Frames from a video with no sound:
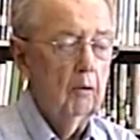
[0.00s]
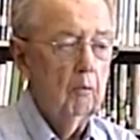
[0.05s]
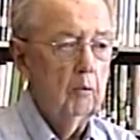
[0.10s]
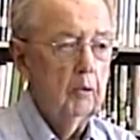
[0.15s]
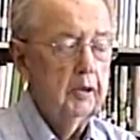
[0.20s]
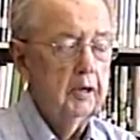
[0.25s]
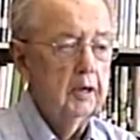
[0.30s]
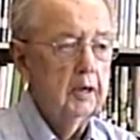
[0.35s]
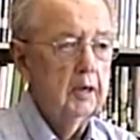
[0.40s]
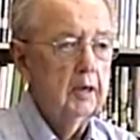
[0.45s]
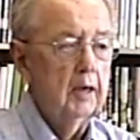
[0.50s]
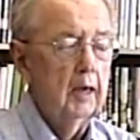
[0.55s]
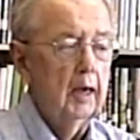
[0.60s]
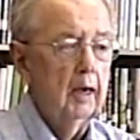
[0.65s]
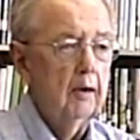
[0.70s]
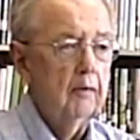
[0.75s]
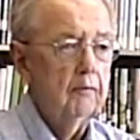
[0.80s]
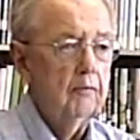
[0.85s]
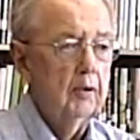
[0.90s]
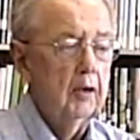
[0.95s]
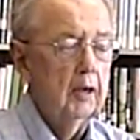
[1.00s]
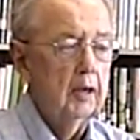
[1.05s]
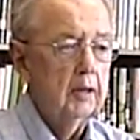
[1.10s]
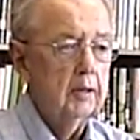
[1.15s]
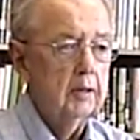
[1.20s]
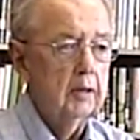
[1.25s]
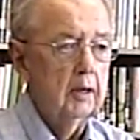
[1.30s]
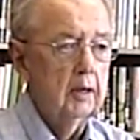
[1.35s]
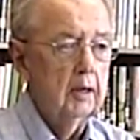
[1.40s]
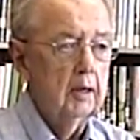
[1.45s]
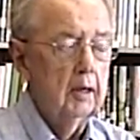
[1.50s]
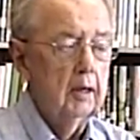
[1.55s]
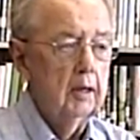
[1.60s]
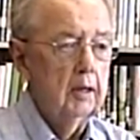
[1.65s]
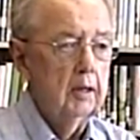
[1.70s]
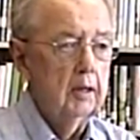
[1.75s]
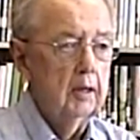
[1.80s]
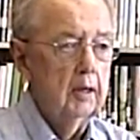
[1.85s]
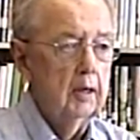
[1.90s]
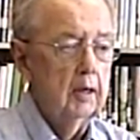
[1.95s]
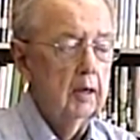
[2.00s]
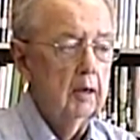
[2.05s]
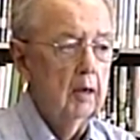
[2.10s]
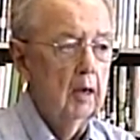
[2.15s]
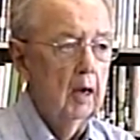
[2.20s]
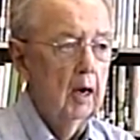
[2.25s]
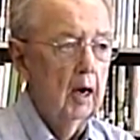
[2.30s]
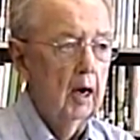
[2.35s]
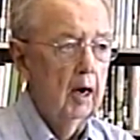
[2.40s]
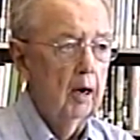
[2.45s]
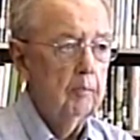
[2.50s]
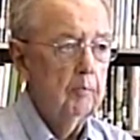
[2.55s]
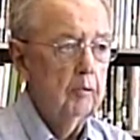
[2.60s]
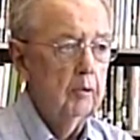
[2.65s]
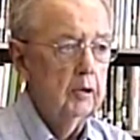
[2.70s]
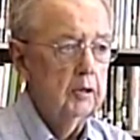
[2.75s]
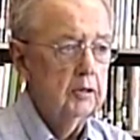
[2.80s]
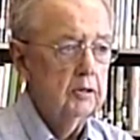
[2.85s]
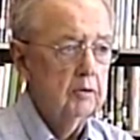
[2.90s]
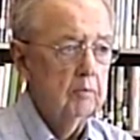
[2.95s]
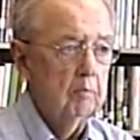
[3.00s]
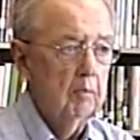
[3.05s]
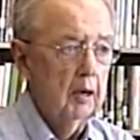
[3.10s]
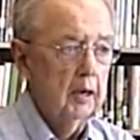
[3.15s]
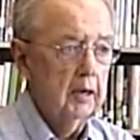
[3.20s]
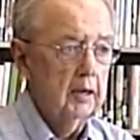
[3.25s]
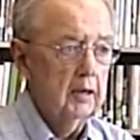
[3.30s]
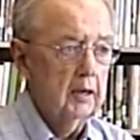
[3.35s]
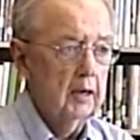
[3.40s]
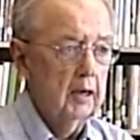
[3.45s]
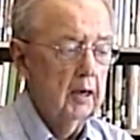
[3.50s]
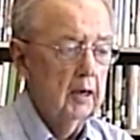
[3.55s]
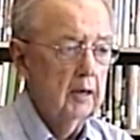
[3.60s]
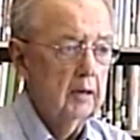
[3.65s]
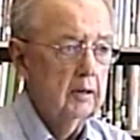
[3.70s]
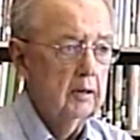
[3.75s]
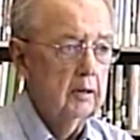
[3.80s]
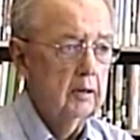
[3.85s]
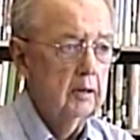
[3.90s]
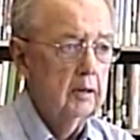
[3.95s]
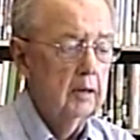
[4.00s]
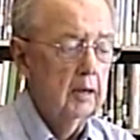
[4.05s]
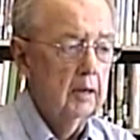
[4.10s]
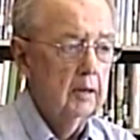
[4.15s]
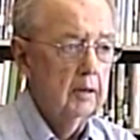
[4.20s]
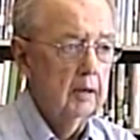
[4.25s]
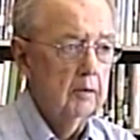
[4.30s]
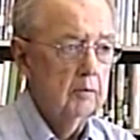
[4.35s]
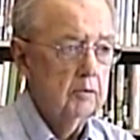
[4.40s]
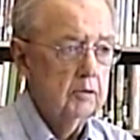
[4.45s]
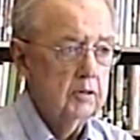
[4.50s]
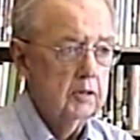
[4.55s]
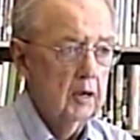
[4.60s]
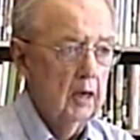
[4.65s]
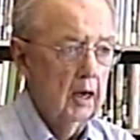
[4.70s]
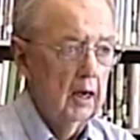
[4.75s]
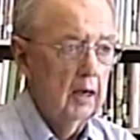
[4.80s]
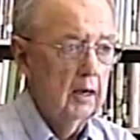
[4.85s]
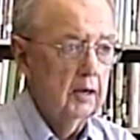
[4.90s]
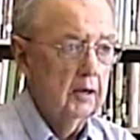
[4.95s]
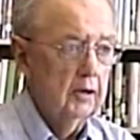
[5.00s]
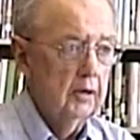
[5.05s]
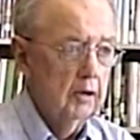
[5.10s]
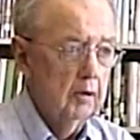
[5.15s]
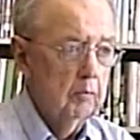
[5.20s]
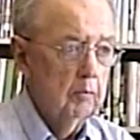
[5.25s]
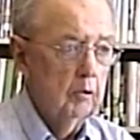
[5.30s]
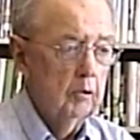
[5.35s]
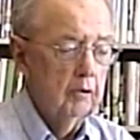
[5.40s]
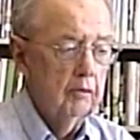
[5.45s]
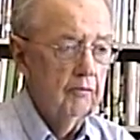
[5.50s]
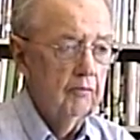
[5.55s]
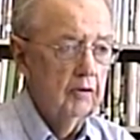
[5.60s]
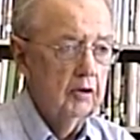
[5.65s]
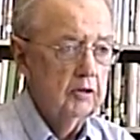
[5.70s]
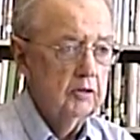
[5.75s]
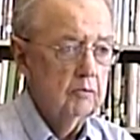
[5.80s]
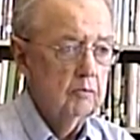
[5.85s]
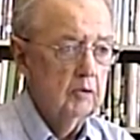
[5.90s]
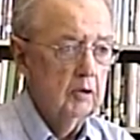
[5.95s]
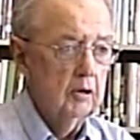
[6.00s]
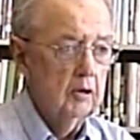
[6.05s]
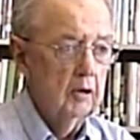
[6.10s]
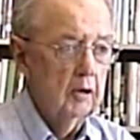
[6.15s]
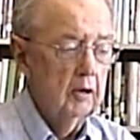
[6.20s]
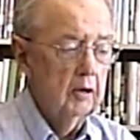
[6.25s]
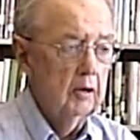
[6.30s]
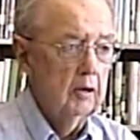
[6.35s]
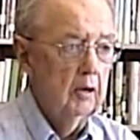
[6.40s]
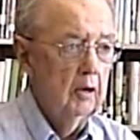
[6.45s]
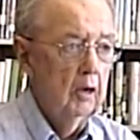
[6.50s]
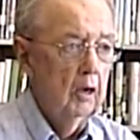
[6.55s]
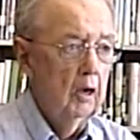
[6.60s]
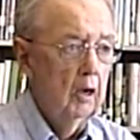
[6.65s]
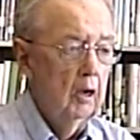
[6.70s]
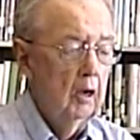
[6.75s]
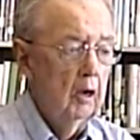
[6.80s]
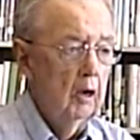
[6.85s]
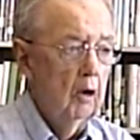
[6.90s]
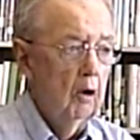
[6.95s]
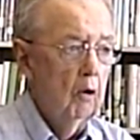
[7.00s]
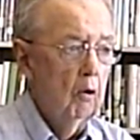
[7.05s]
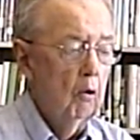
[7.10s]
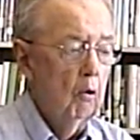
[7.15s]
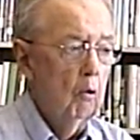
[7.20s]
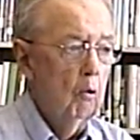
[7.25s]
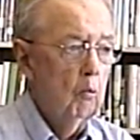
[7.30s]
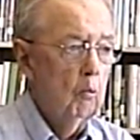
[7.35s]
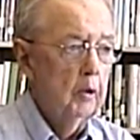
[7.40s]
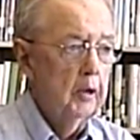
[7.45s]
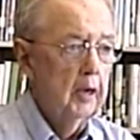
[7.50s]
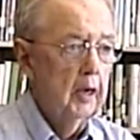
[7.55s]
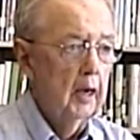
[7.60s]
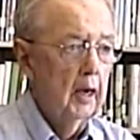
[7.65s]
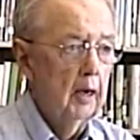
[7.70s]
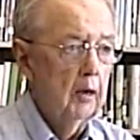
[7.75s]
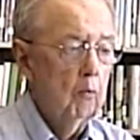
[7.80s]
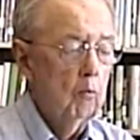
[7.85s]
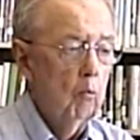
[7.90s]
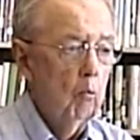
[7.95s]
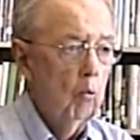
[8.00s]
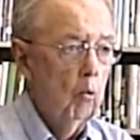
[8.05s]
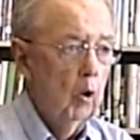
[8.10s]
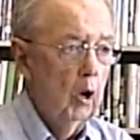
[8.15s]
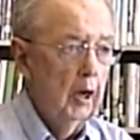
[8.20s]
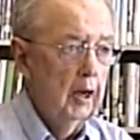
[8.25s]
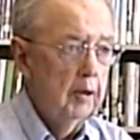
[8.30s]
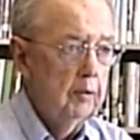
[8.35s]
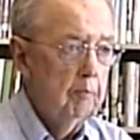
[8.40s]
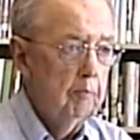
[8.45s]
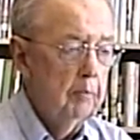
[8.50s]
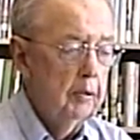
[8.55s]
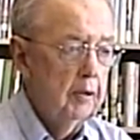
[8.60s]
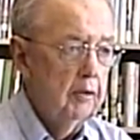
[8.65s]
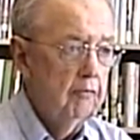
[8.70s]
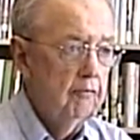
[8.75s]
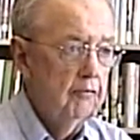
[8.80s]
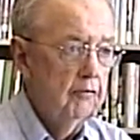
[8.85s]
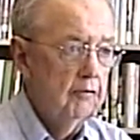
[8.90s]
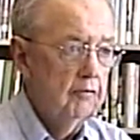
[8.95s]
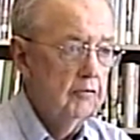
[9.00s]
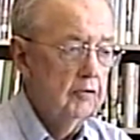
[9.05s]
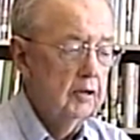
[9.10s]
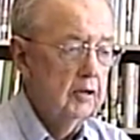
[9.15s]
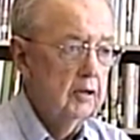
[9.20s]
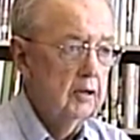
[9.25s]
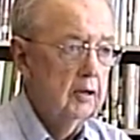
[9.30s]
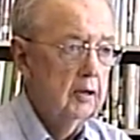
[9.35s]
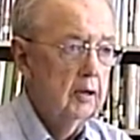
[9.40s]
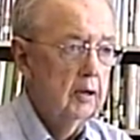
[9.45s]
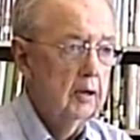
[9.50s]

We did have in the Operation Market Garden, and that was the Holland Airborne Invasion, we called it. We had one P-51.